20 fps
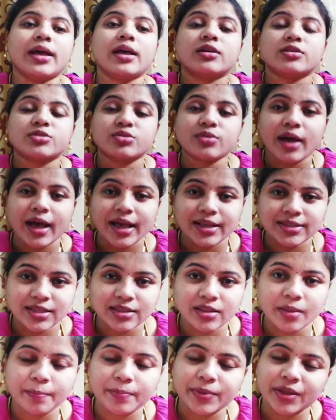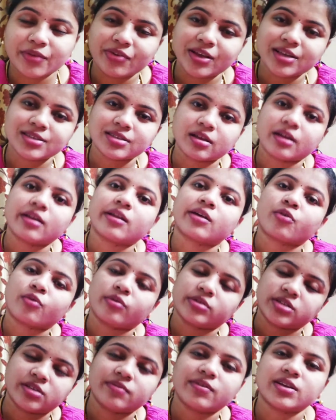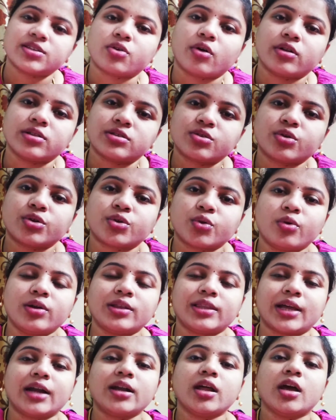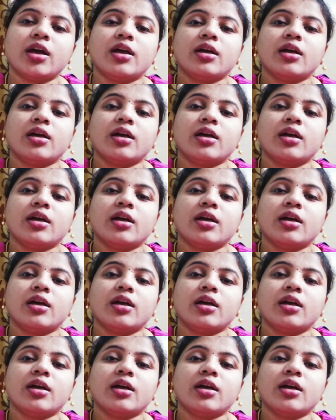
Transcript: So as in the previous question was also told that,